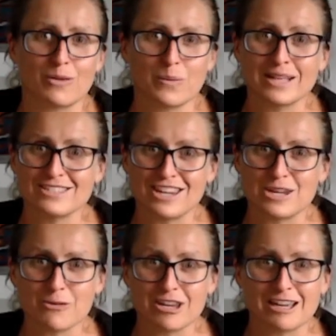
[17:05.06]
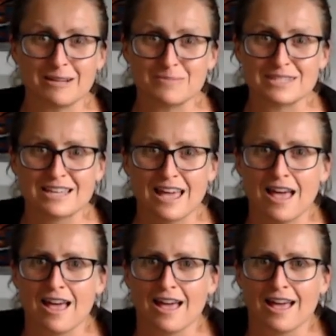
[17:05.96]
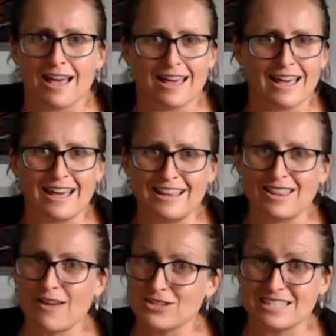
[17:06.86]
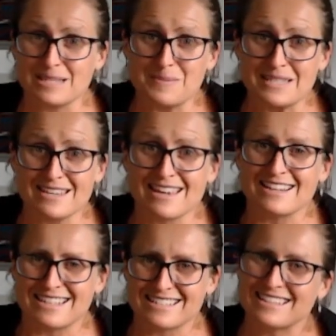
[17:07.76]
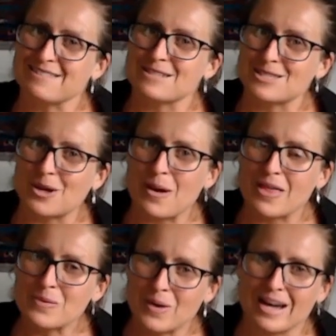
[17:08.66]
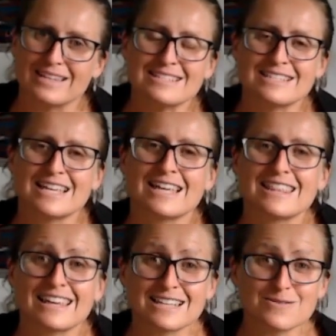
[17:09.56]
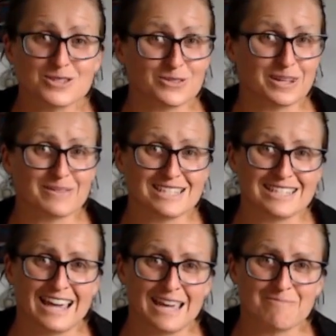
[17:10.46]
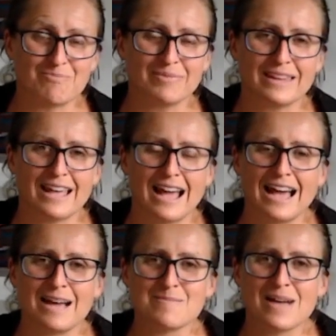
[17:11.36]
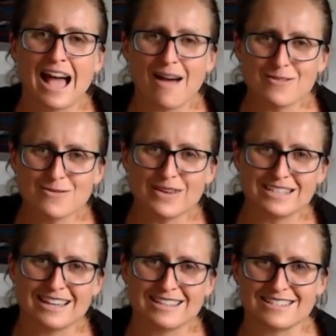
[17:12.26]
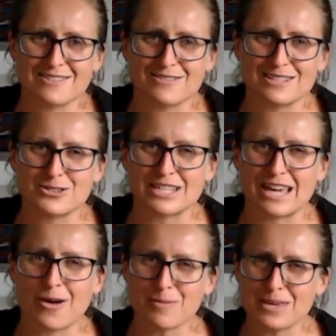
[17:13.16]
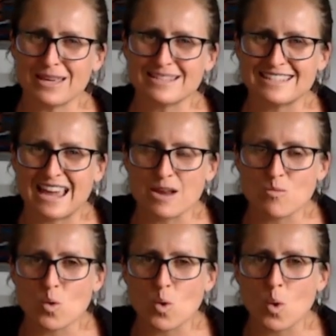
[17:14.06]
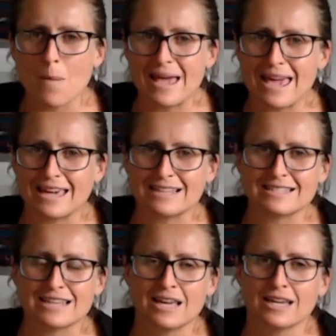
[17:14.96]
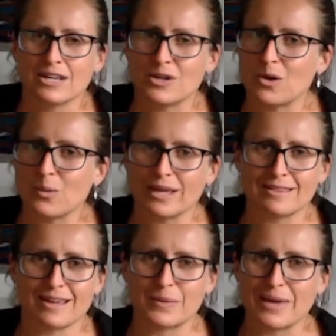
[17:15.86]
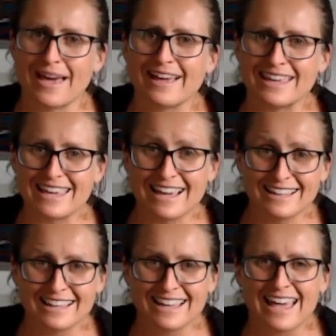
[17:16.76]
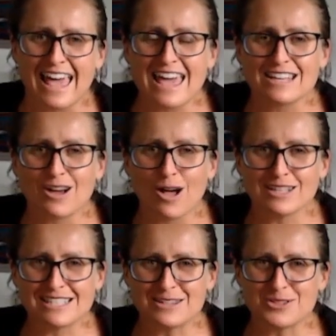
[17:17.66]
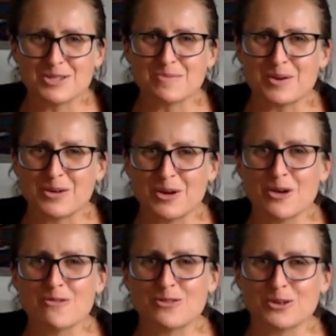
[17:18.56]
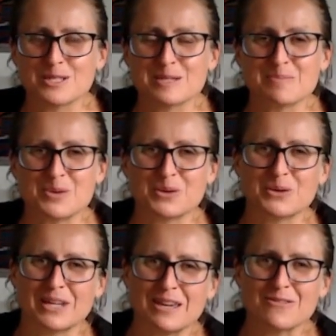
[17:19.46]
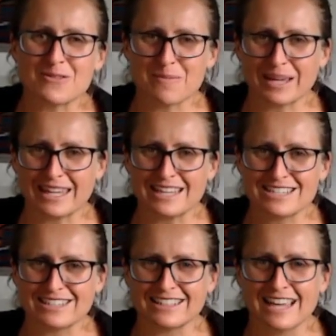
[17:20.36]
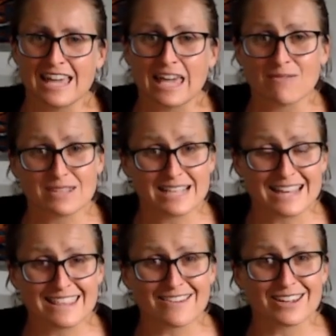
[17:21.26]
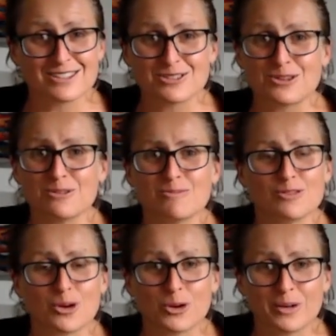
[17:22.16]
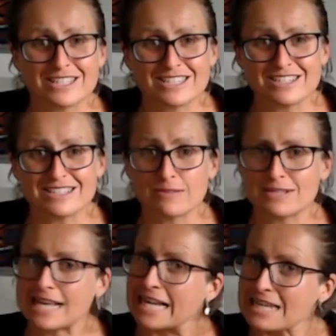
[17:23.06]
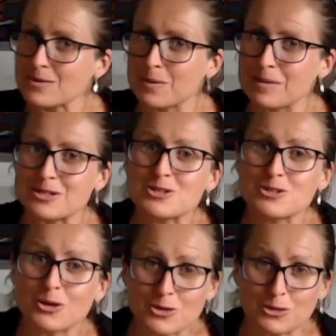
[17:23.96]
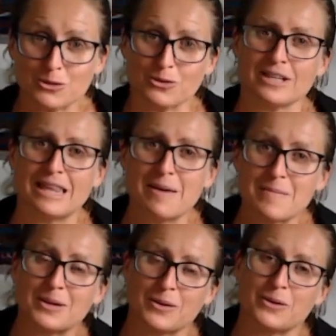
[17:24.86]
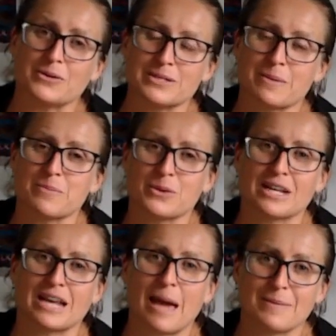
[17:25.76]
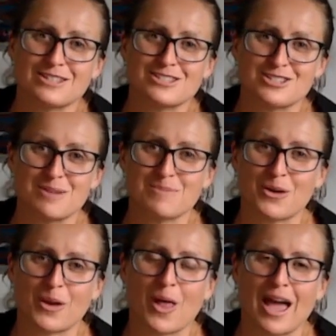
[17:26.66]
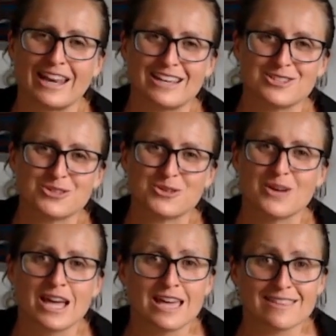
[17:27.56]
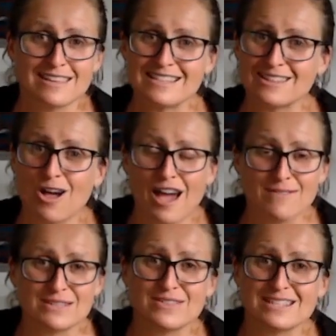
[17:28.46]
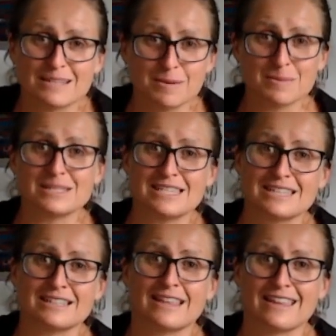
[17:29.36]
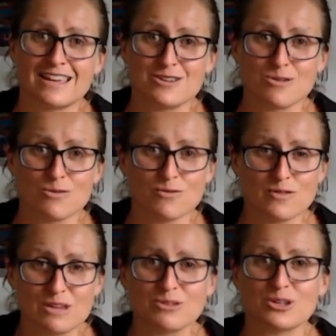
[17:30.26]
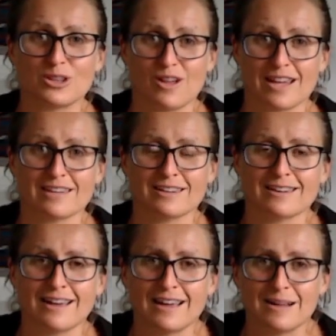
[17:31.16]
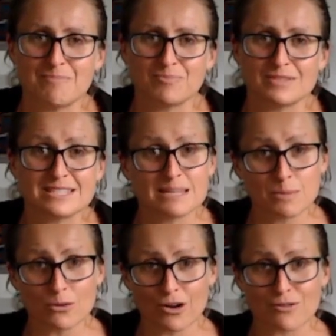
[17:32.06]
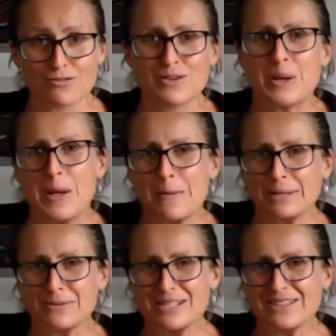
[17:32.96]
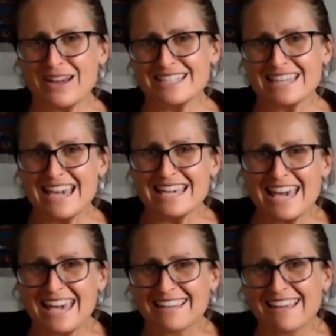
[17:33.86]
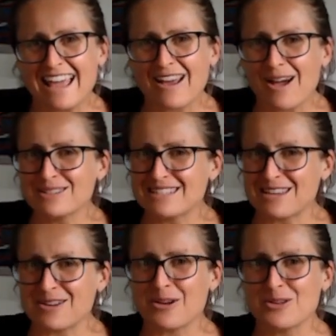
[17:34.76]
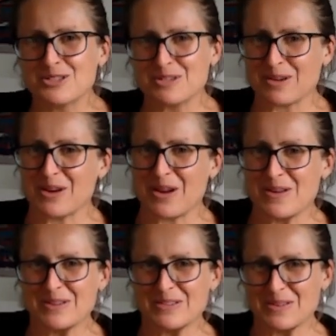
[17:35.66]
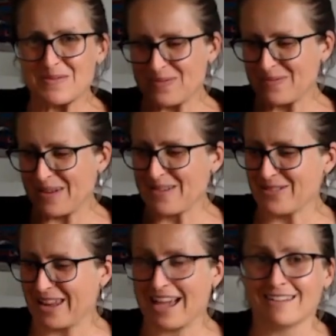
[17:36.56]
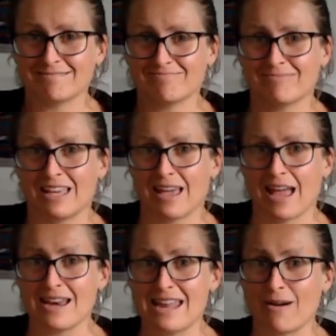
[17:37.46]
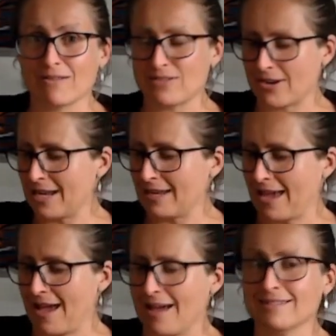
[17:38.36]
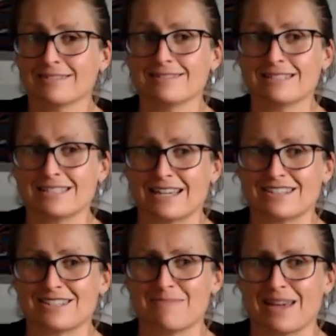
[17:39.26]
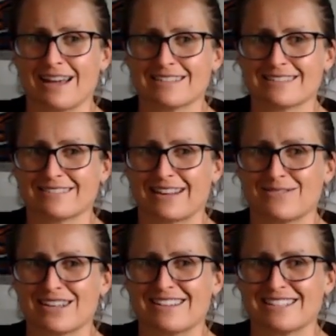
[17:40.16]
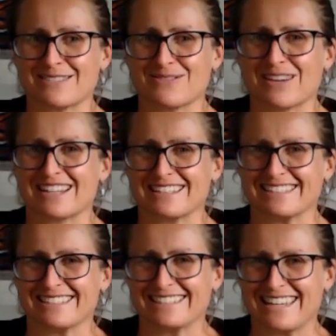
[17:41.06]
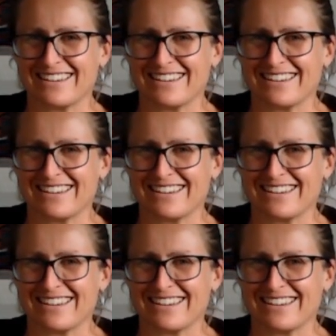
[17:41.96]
once January comes, life just gets busy again, doesn't it? So otherwise, thanks for joining me today. Have a fantastic rest of your day. I hope you're staying warm and not wet like we are here. And I'll see you tomorrow for some more cooking from my kitchen. If there's anything I can do, if you've got questions, if there's anything you want me to show you, let me know, because I'm more than happy to jump online and do these lives if there's something particular that you feel you'd like to see more of. But otherwise, guys, take care and I will see you tomorrow. So bye for now. And now I figure out how to touch the mouse. I'm going to have to disinfect it. See you